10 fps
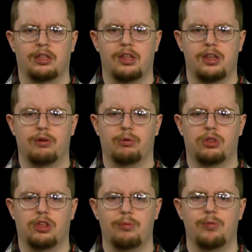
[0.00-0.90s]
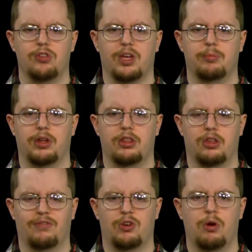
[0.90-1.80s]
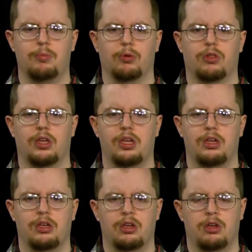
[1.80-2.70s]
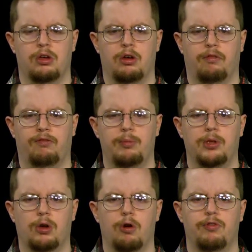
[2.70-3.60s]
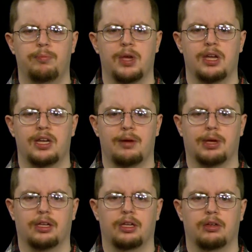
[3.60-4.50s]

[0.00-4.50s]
that there was some resemblance of normalcy from the COVID pandemic.